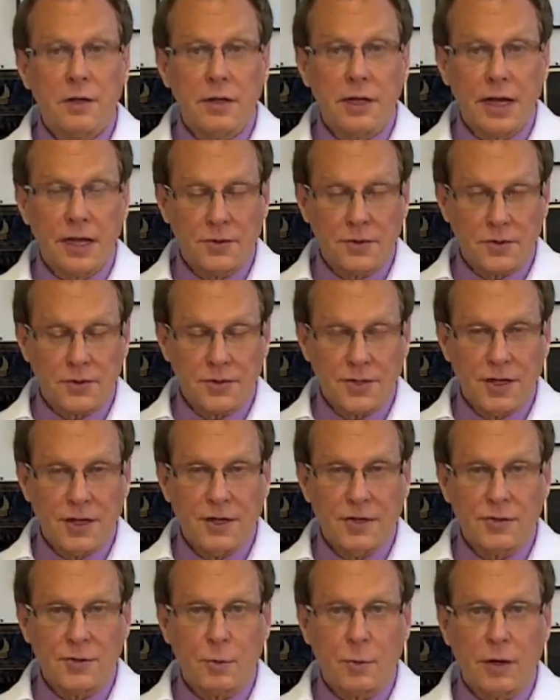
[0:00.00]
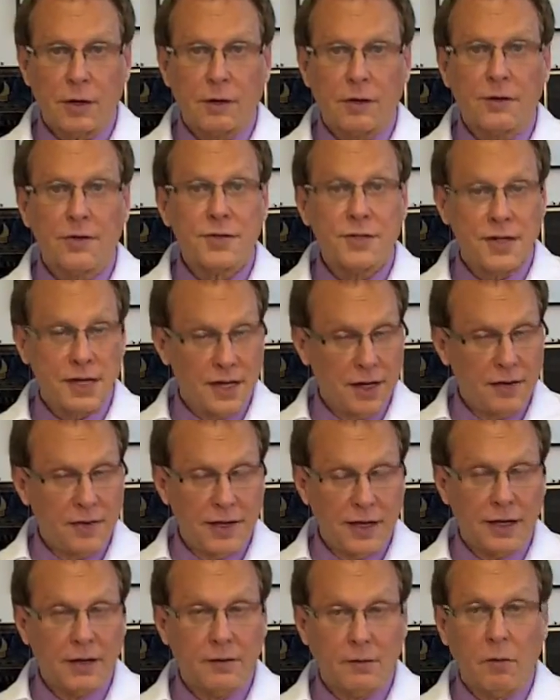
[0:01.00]
cancer cells, we're seeing
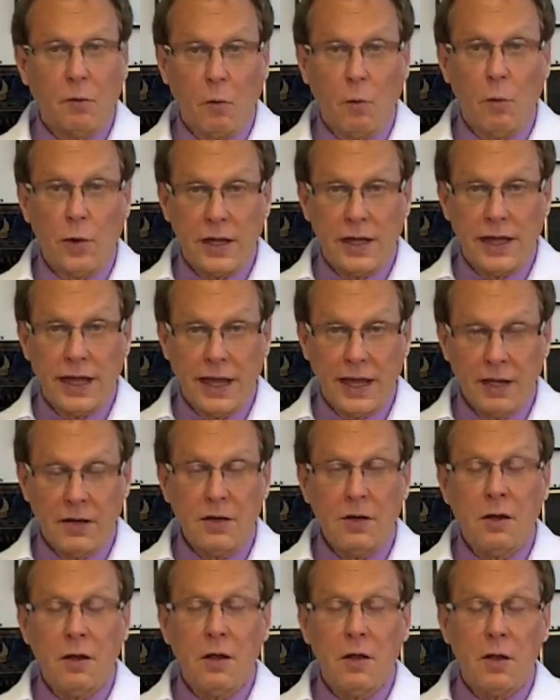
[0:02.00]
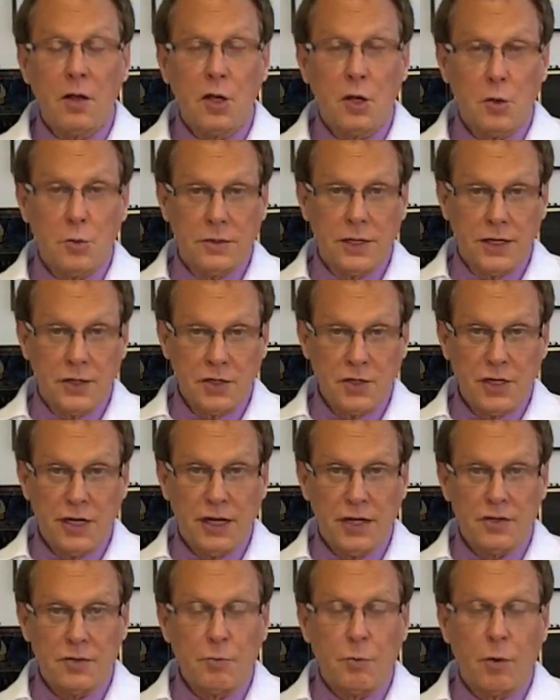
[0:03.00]
that we can use H G
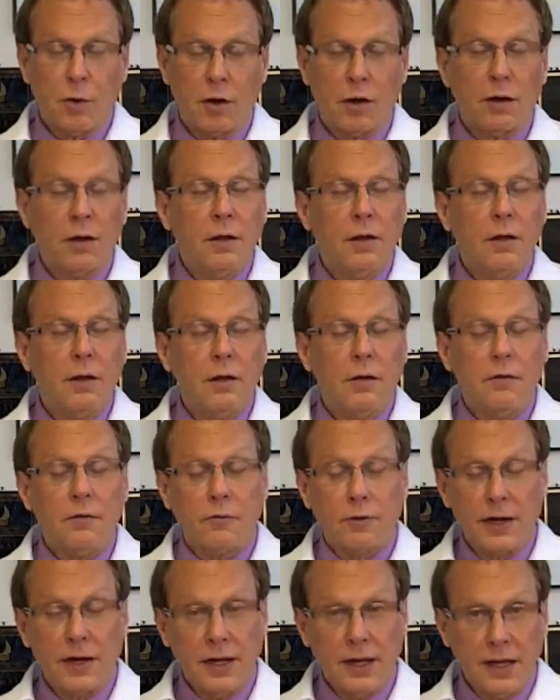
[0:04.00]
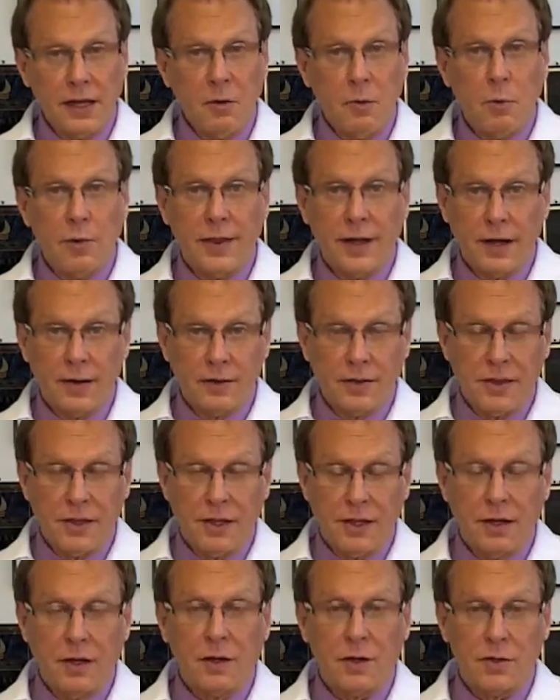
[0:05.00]
H more freely without
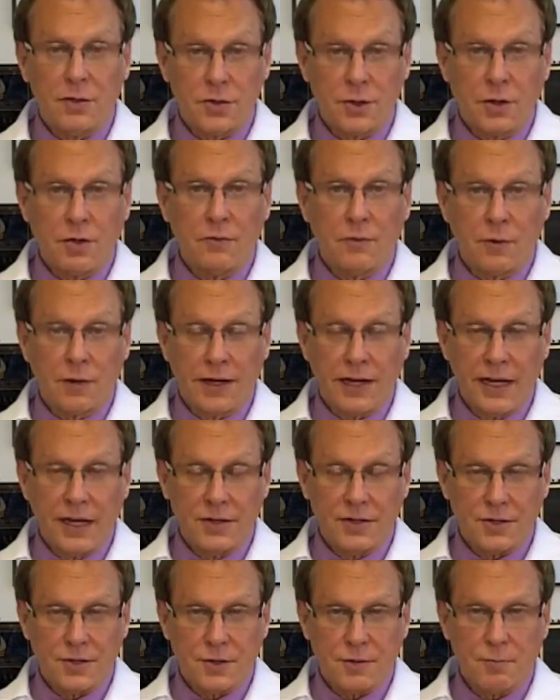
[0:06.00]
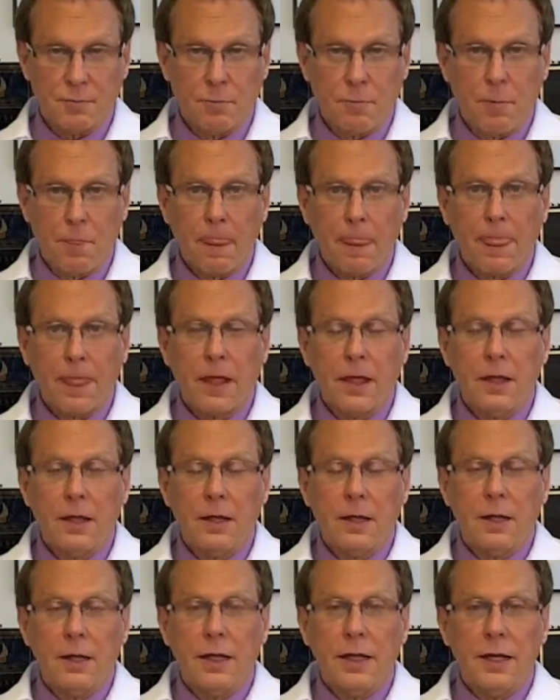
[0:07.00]
the concern for cancer.
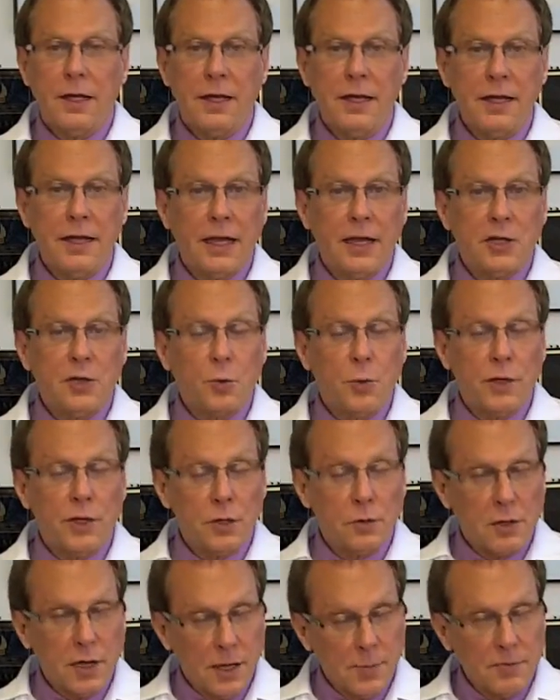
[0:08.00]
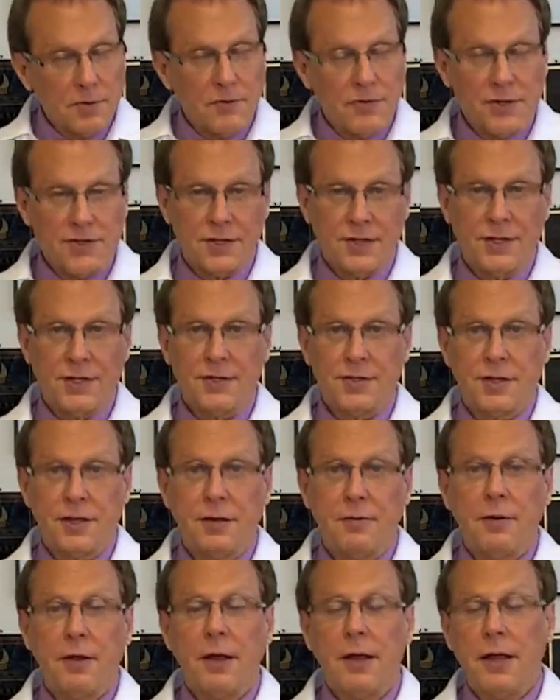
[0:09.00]
In any case, when you come to visit us at
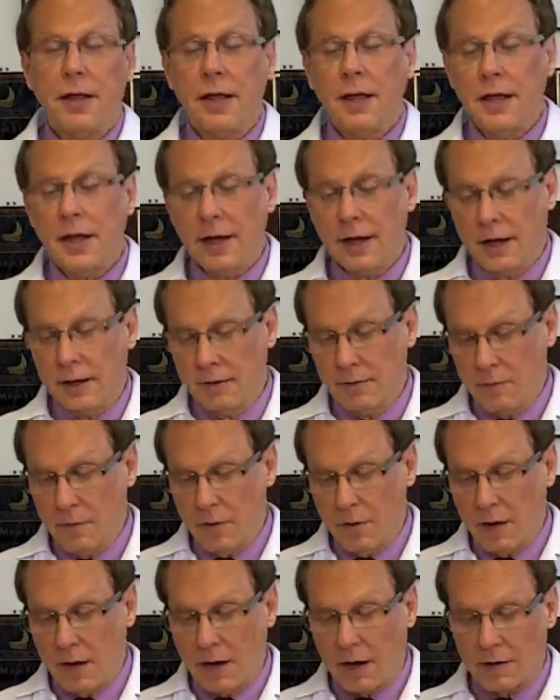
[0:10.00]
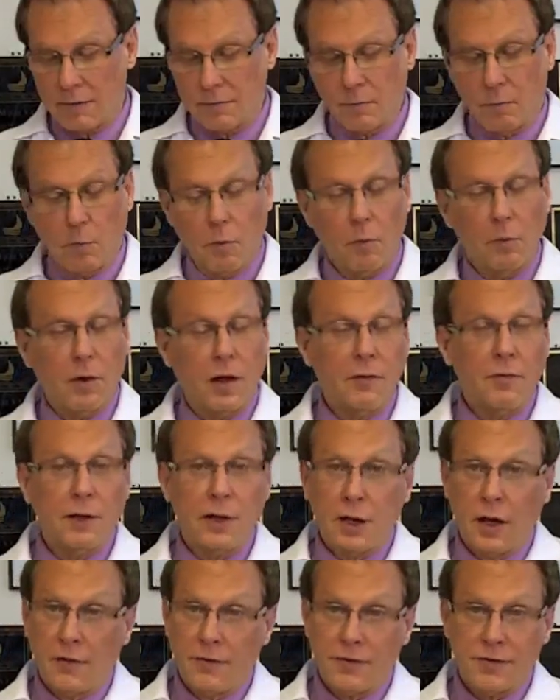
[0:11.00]
uh, our lovely
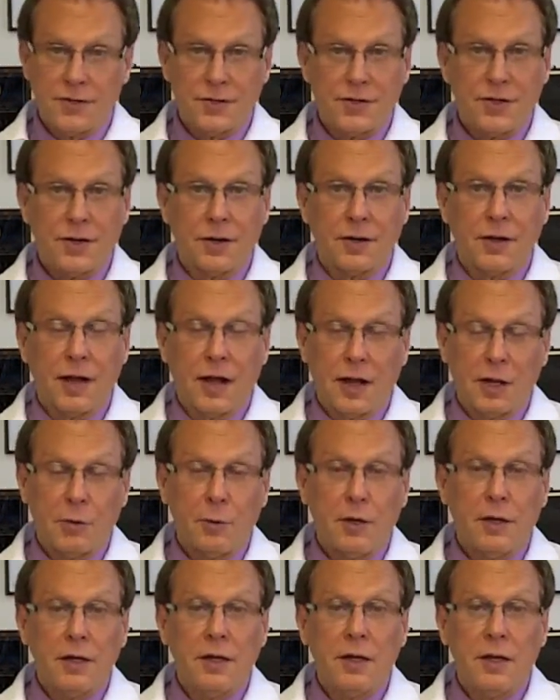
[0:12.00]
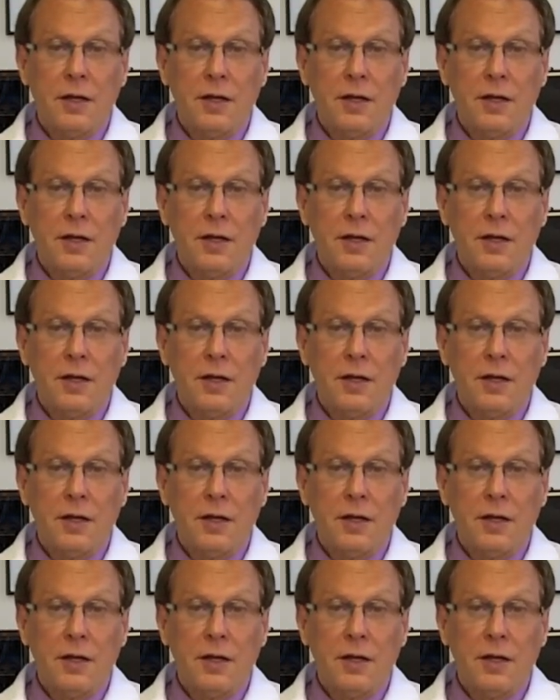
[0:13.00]
offices here in Hollywood,